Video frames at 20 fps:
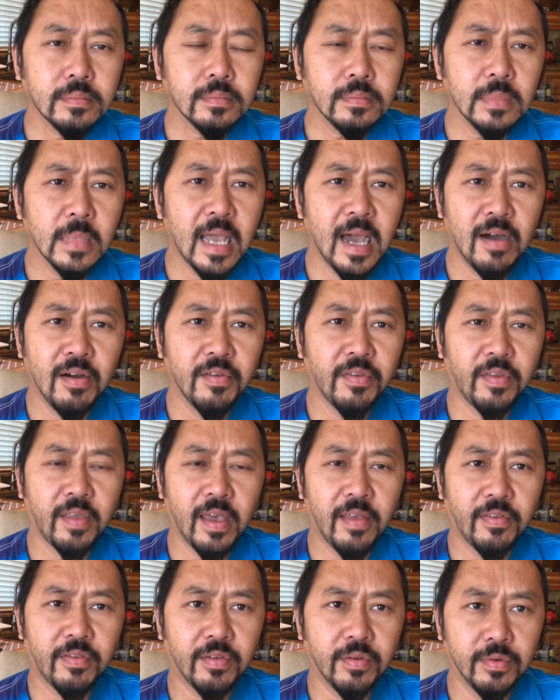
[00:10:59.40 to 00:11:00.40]
How is that
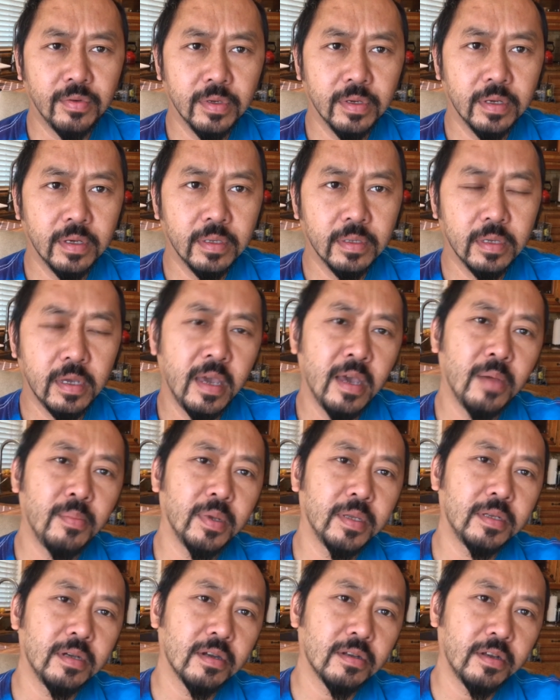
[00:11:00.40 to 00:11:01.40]
so good? Yeah, but
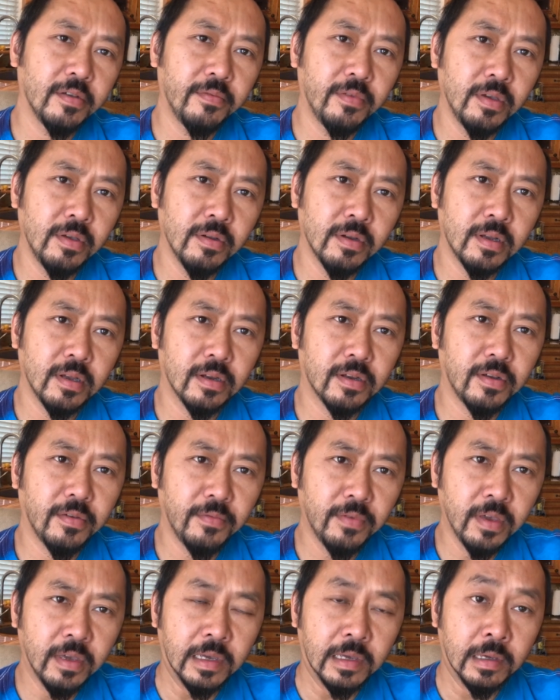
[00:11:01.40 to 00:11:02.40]
Dr. V, you're Dr.
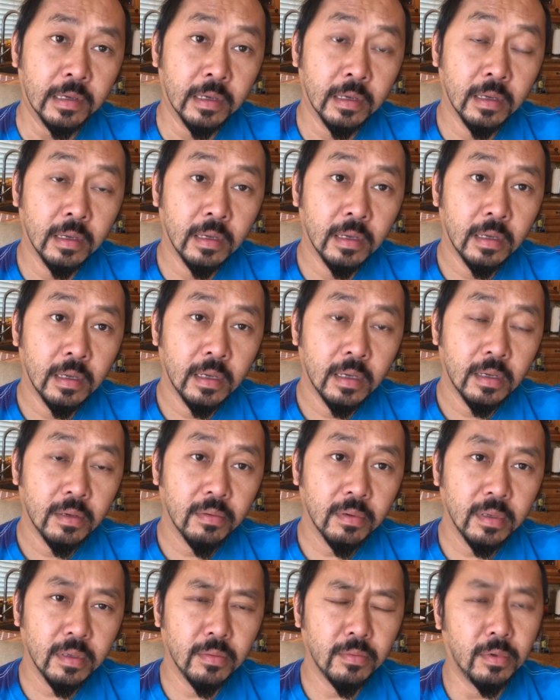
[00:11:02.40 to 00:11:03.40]
V. Well,
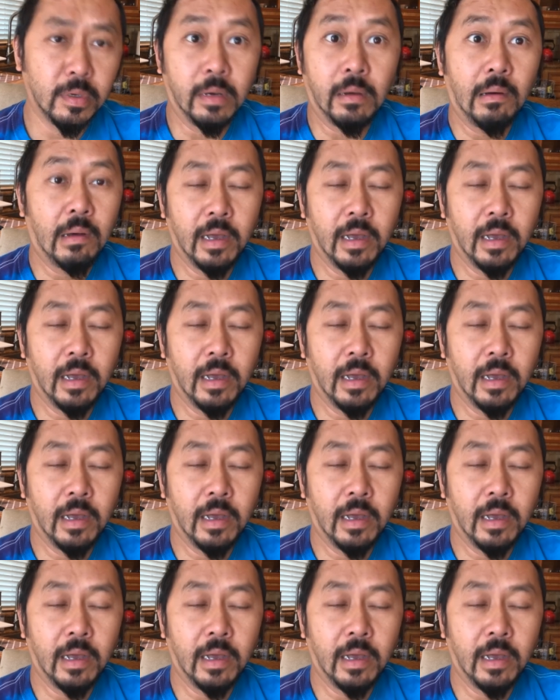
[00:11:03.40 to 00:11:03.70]
I